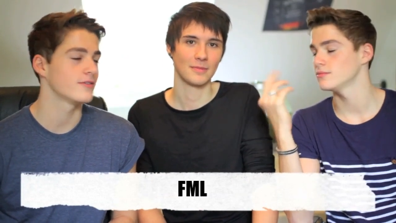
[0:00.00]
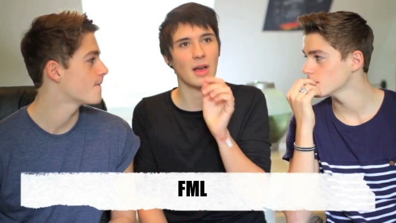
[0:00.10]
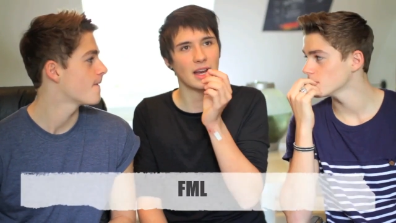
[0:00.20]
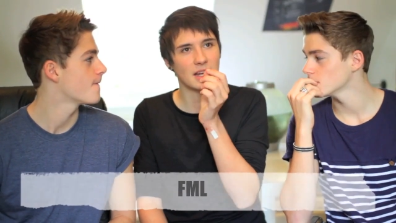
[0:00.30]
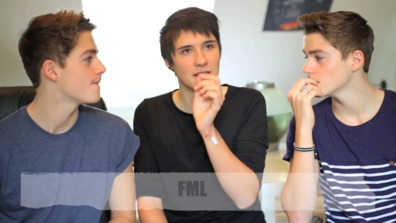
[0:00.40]
Speaker 1: I
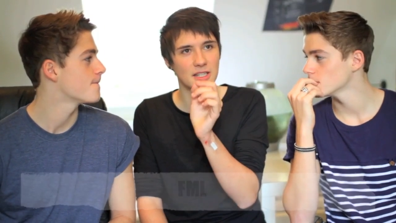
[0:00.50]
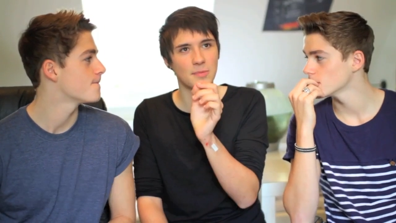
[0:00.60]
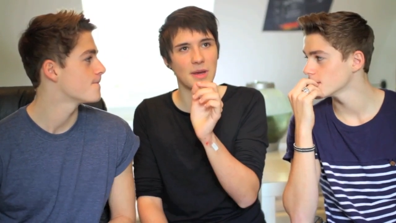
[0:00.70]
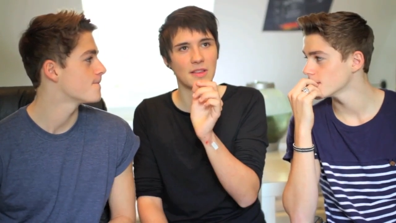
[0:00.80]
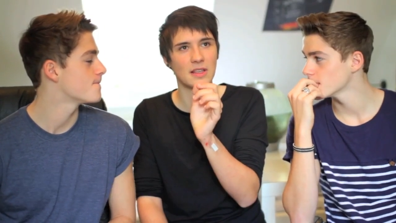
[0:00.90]
can
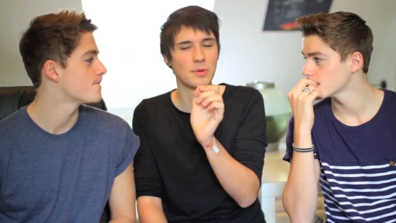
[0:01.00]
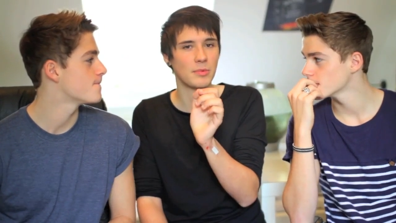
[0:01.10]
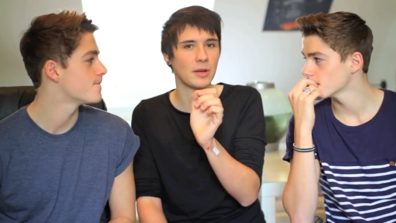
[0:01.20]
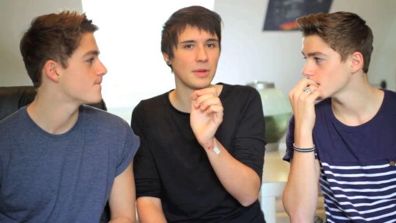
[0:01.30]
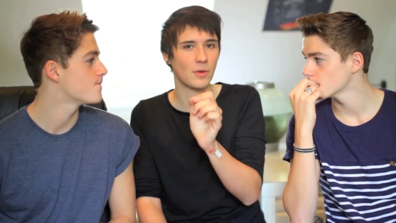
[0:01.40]
anticipate that there's probably
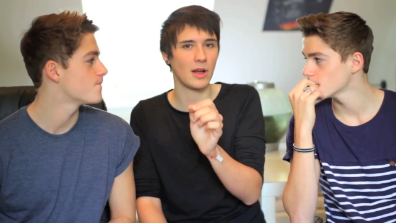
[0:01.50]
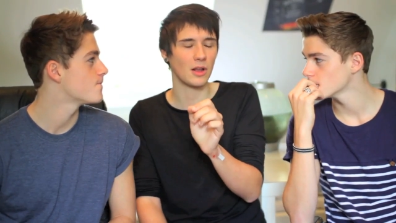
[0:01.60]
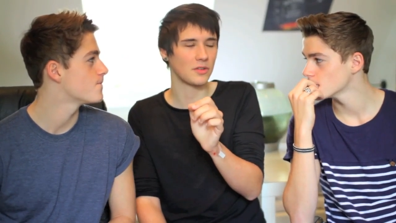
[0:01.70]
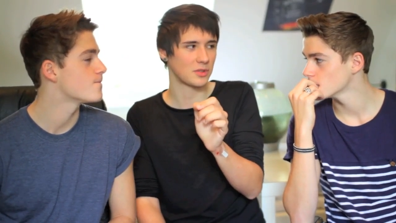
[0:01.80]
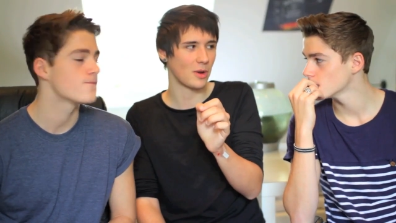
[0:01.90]
going to be quite a lot of
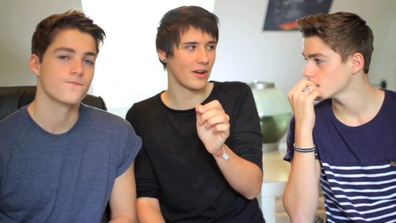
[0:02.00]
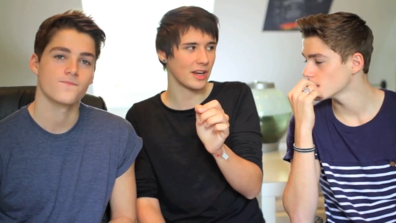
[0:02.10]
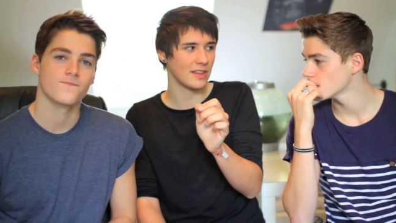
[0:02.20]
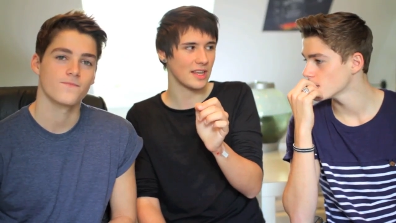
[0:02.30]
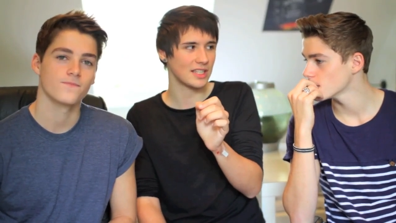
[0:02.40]
swearing in
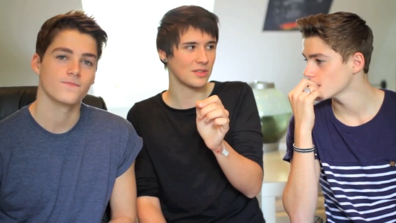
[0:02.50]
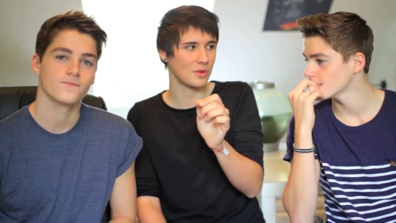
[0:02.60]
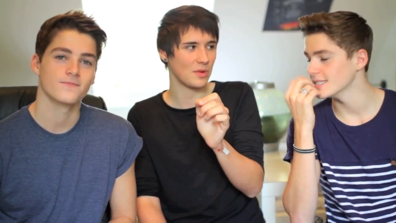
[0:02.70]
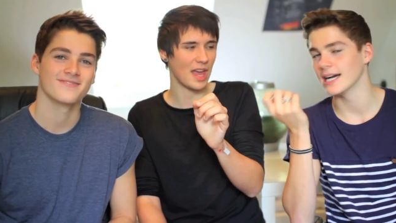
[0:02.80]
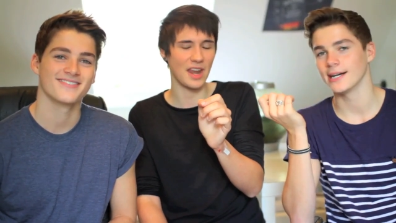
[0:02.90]
this.
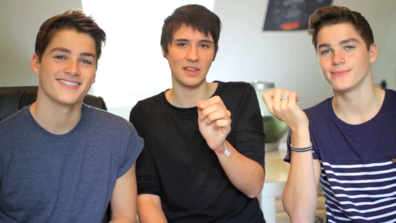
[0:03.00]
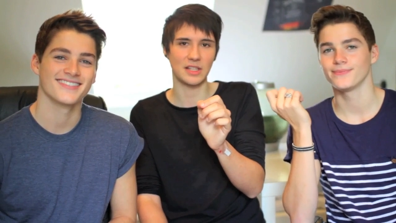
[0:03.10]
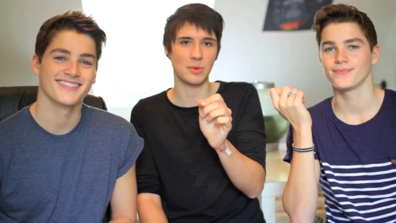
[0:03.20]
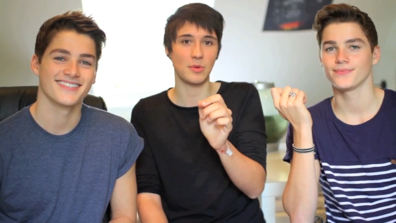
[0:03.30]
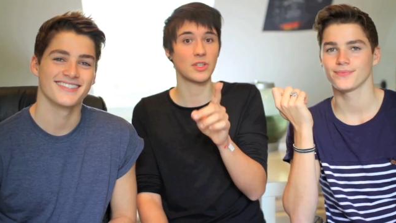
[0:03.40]
Yeah.
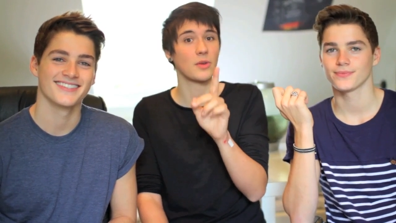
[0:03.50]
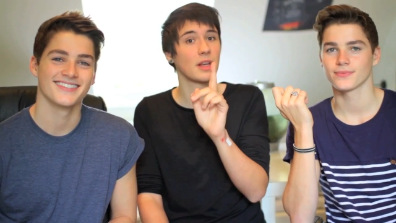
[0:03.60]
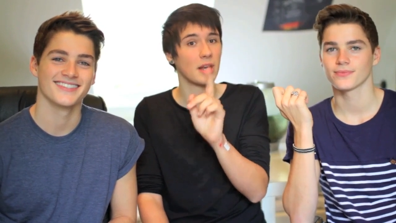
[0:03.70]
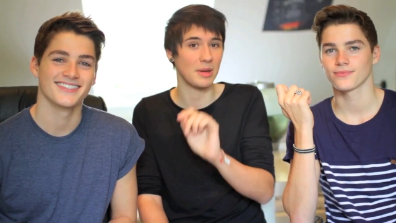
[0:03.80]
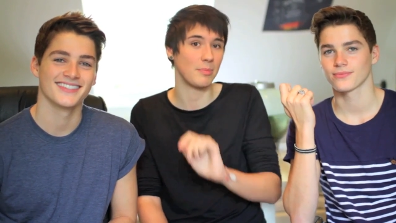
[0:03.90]
Anything, so they're
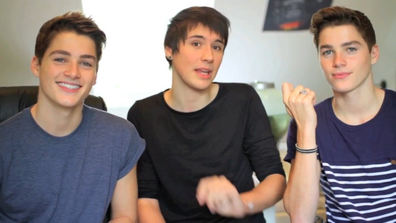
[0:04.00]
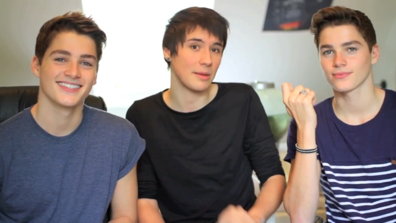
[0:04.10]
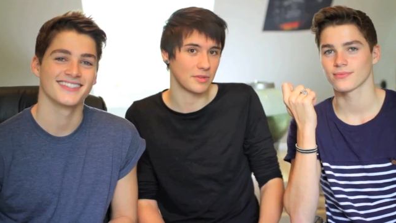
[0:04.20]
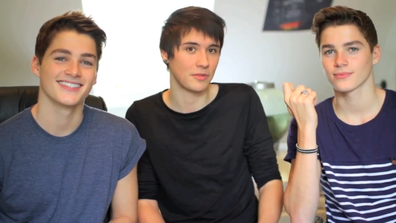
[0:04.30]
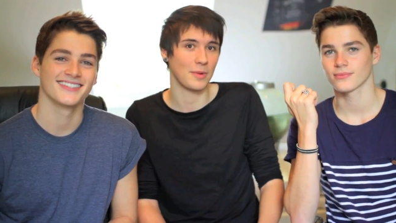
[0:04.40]
going to be bleeped
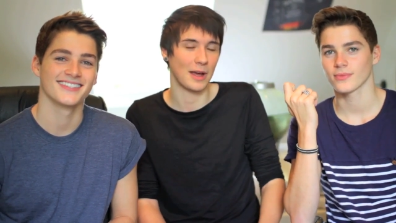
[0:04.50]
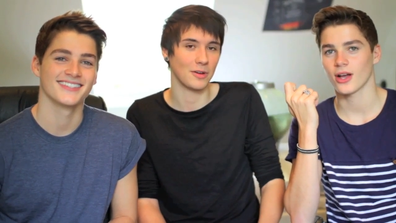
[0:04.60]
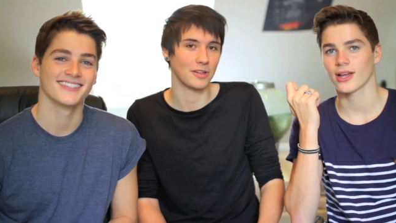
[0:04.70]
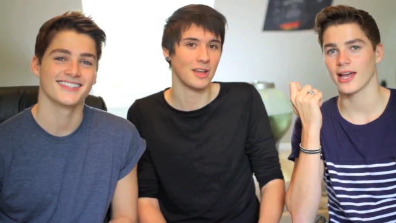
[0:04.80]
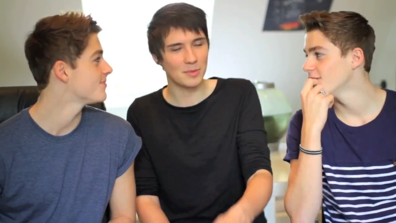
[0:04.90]
from now on.
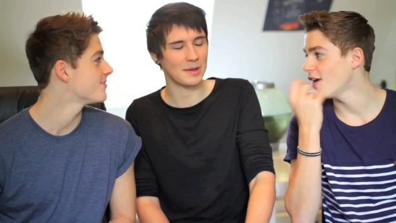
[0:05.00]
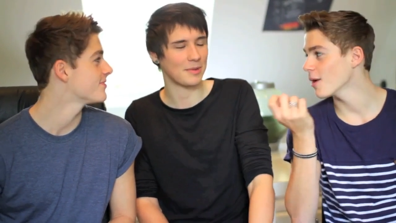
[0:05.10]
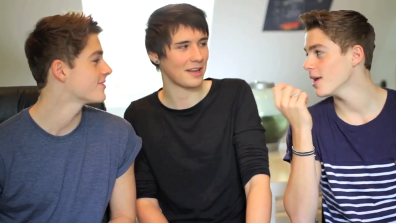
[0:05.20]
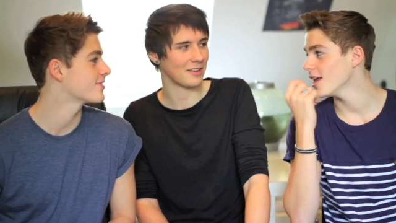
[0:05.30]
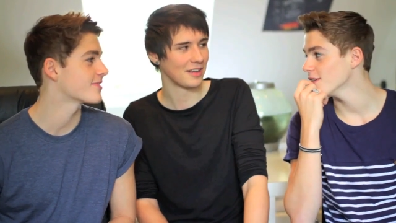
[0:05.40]

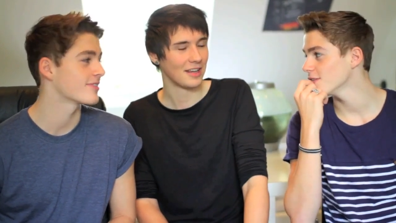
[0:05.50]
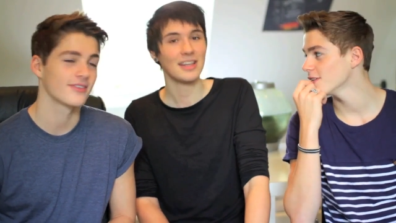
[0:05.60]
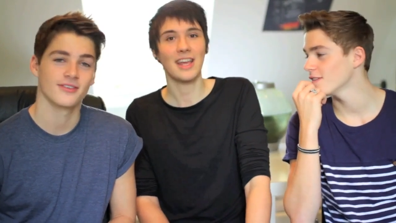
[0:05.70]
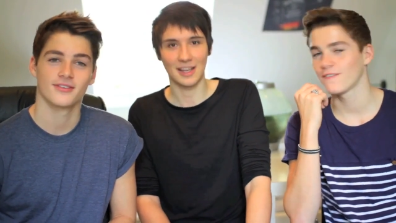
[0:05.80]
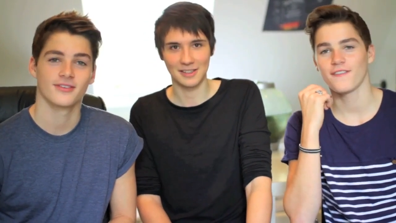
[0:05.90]
Okay.
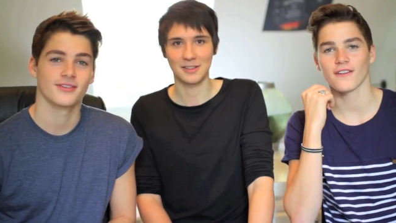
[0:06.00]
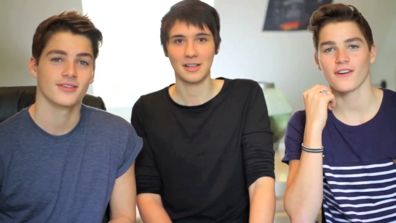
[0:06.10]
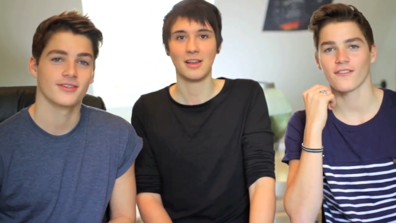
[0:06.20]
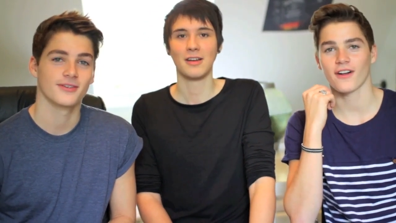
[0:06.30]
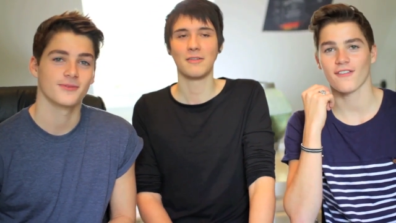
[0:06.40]
Speaker 2: Yeah.
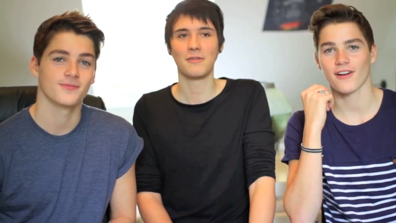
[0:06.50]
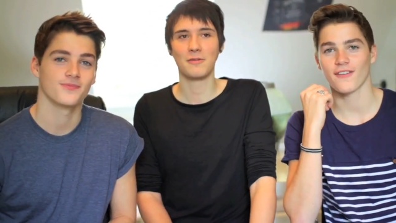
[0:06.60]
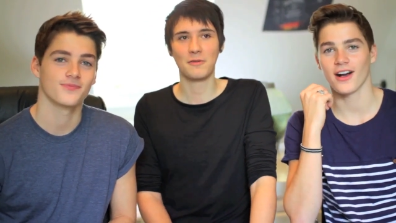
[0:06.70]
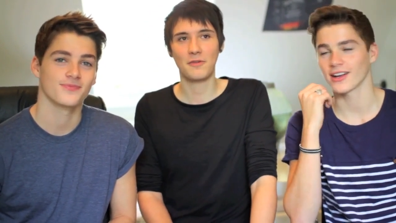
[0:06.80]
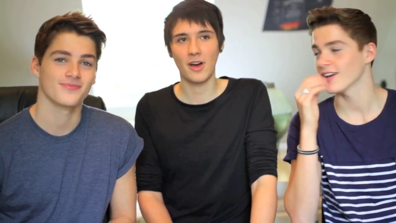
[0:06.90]

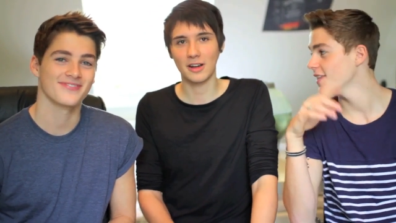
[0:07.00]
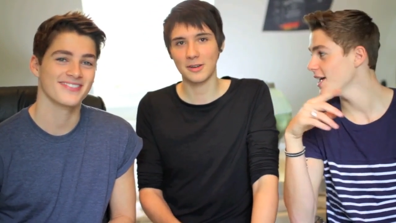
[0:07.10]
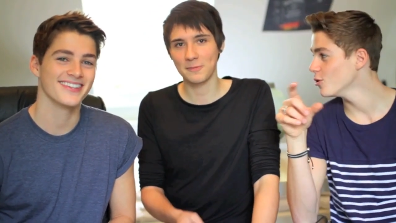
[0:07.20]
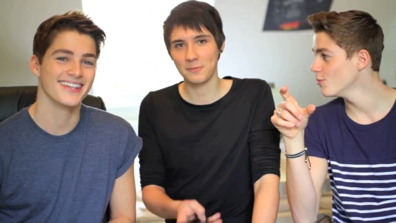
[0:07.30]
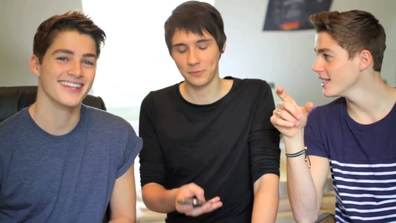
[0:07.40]
They
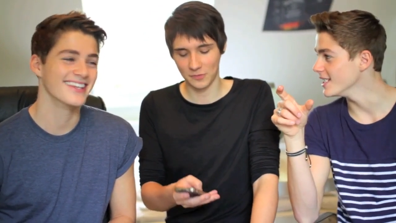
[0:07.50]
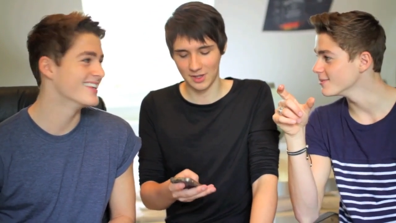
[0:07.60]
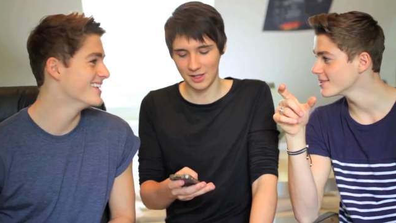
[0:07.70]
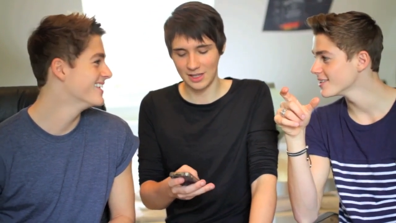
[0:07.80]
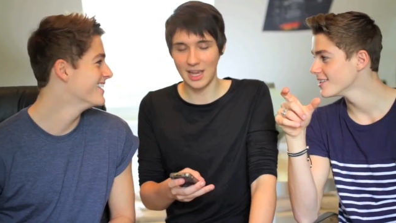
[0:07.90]
all bleeped?
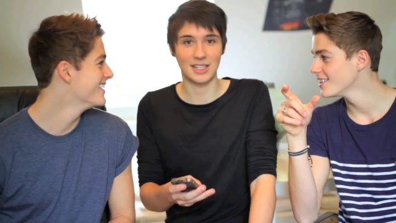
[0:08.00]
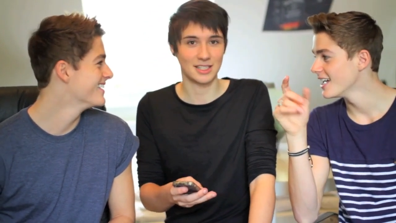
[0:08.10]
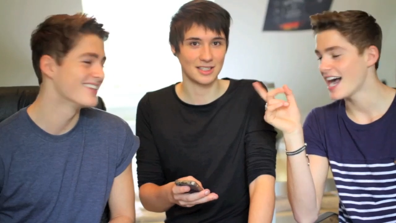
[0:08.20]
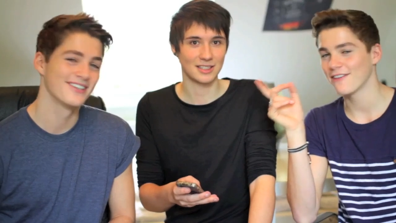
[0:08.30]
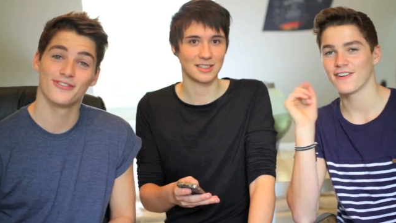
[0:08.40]
Yes.
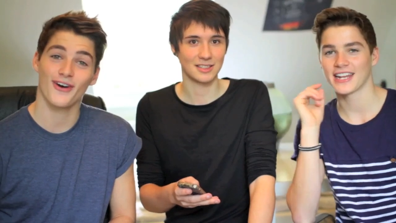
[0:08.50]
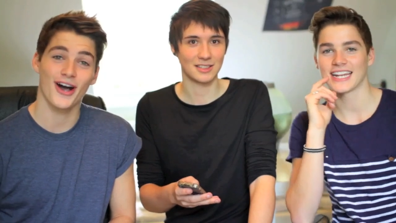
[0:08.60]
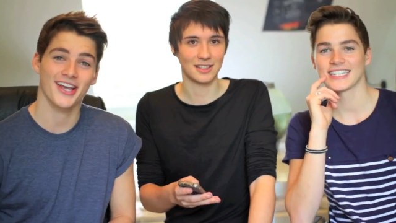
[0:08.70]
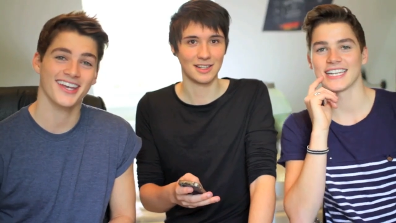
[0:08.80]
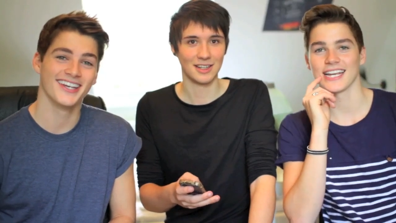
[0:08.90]
Have fun
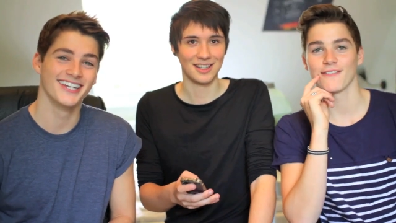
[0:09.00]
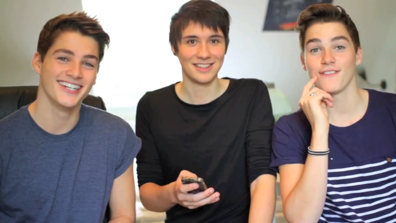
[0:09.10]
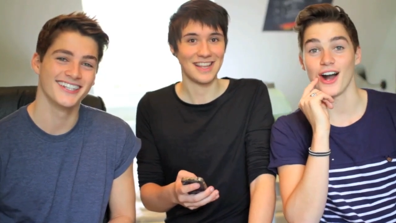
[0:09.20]
editing.